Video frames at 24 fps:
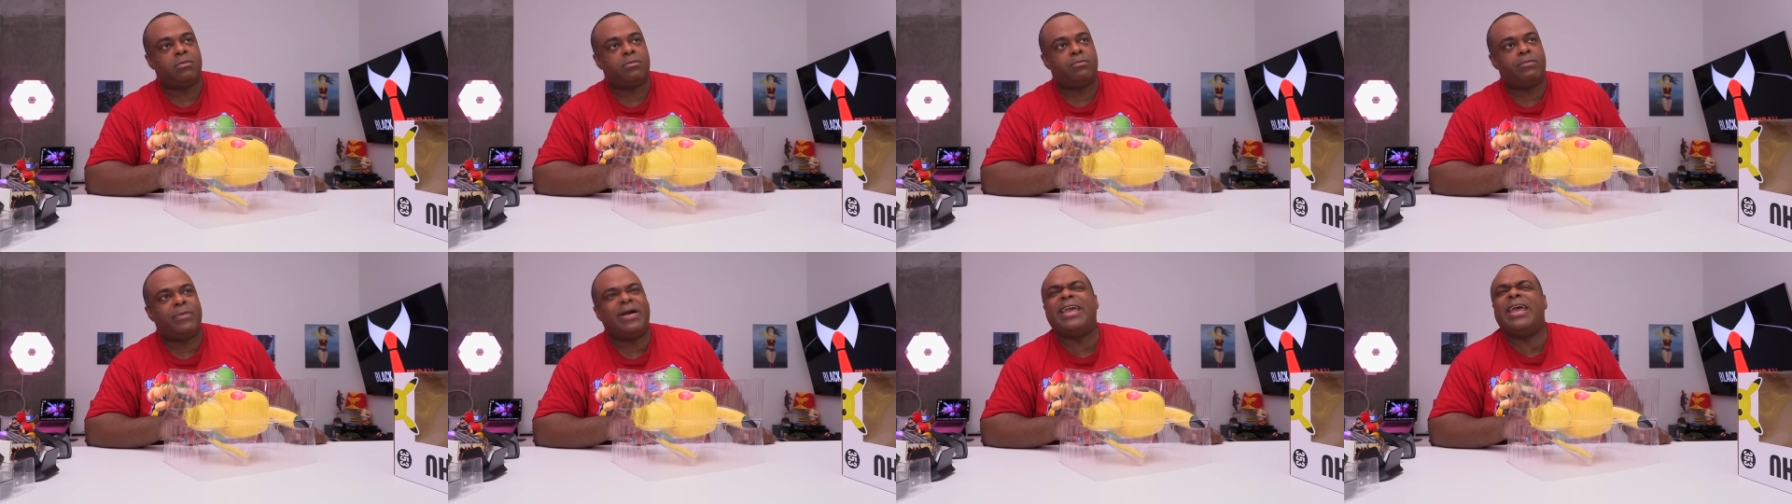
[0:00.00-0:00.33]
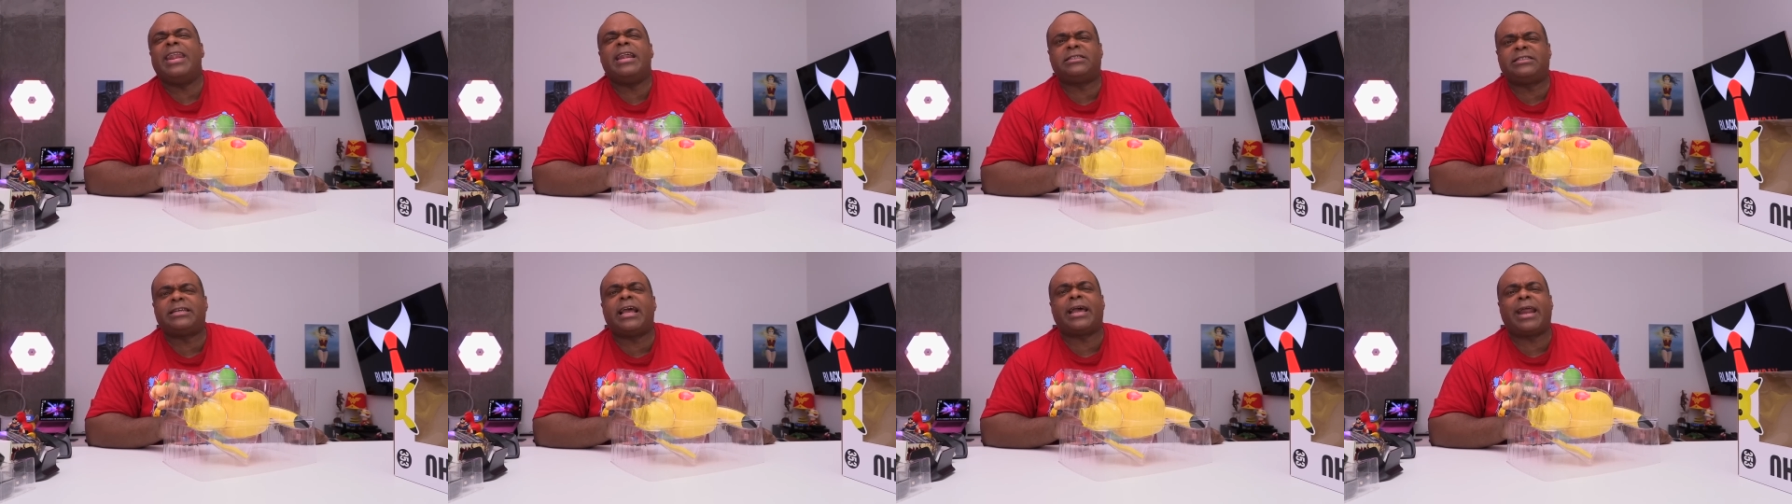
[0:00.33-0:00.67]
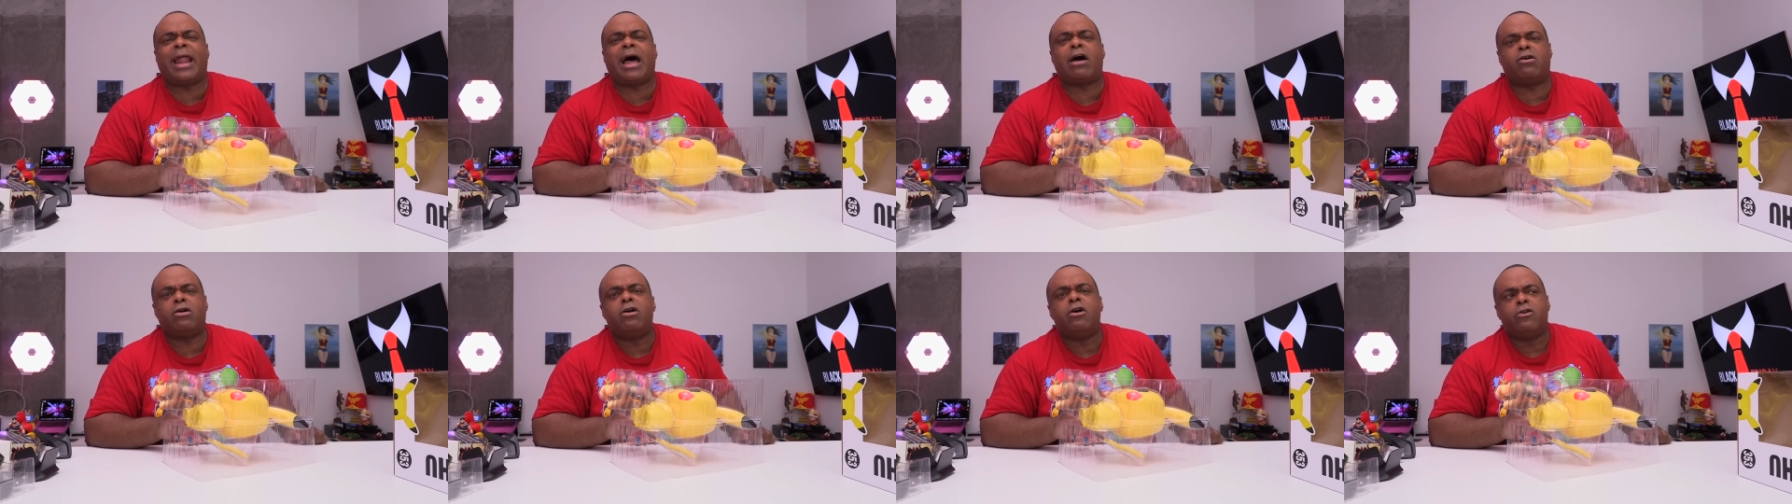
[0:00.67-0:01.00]
But he didn't take it
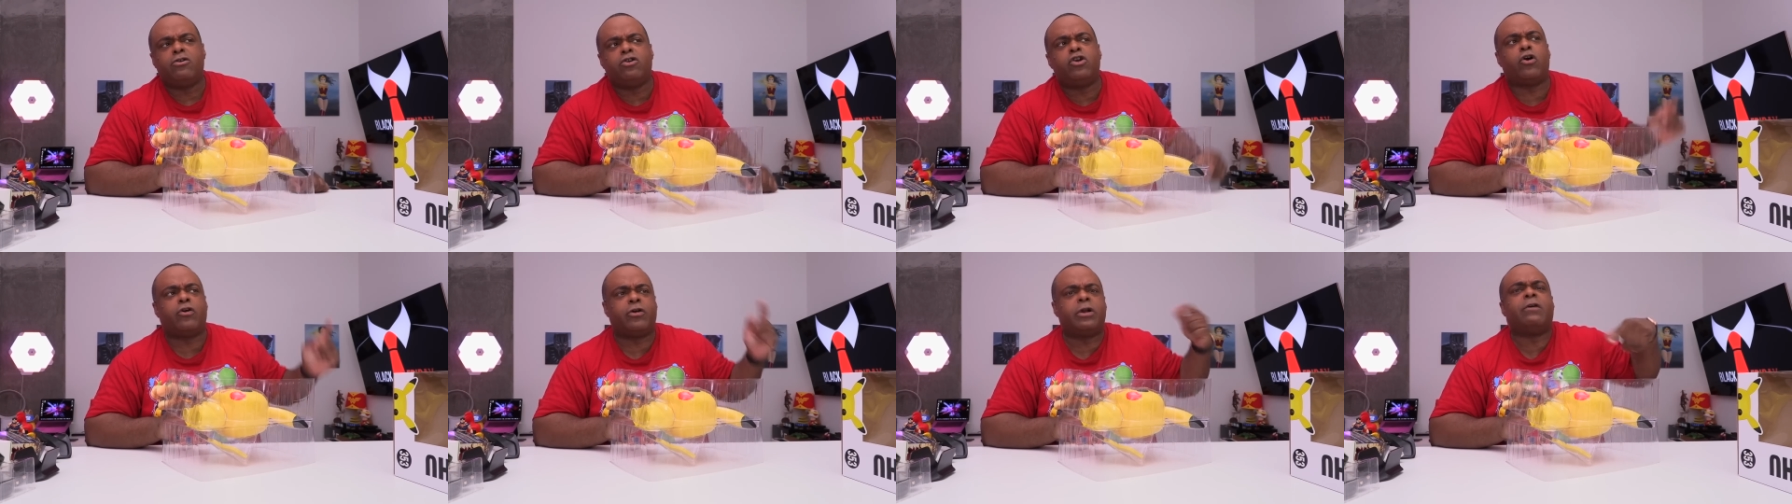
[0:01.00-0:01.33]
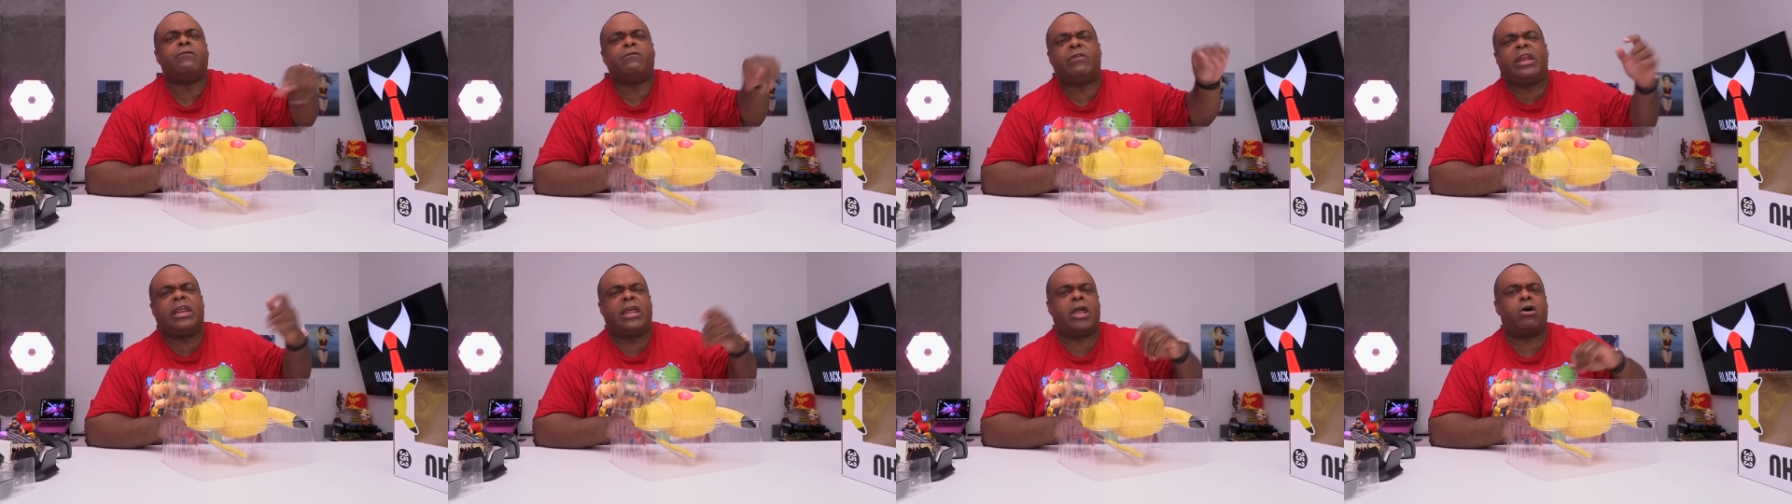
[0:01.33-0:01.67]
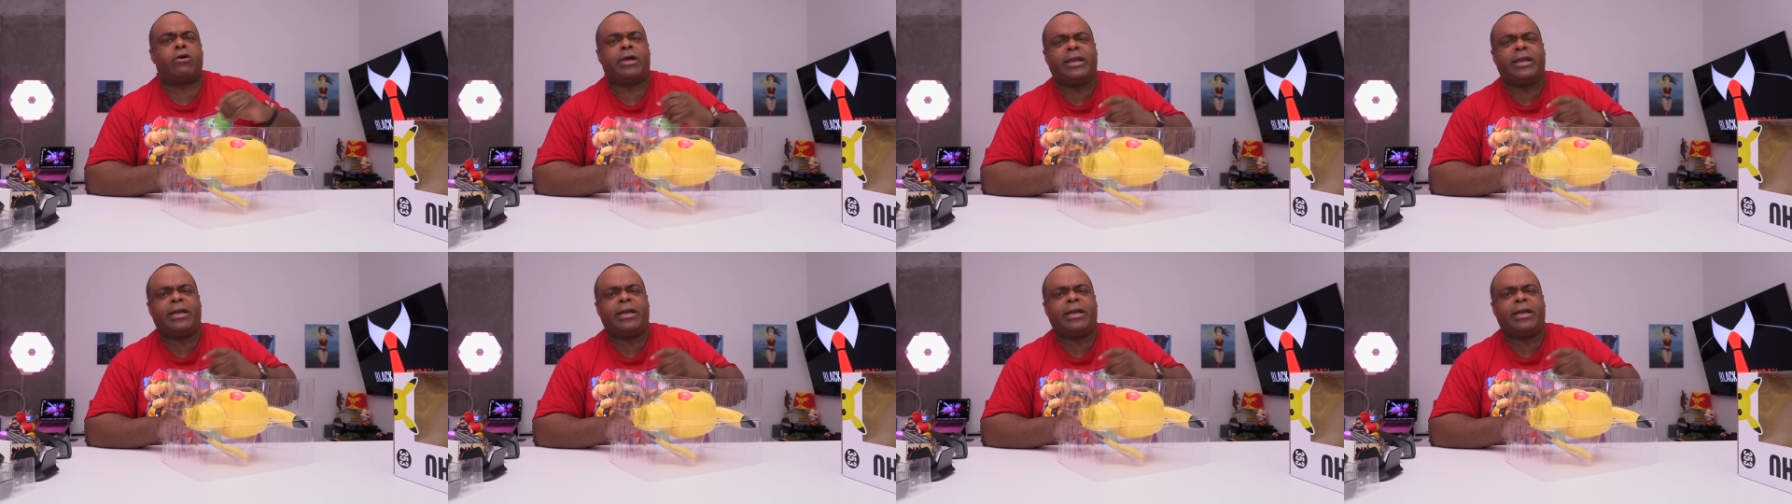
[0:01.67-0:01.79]
out during the video.